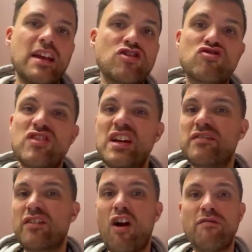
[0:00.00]
history
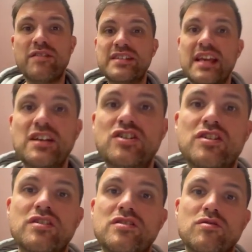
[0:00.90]
of
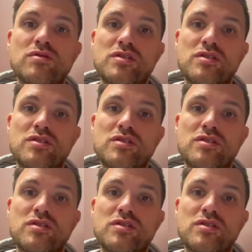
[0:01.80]
conversations or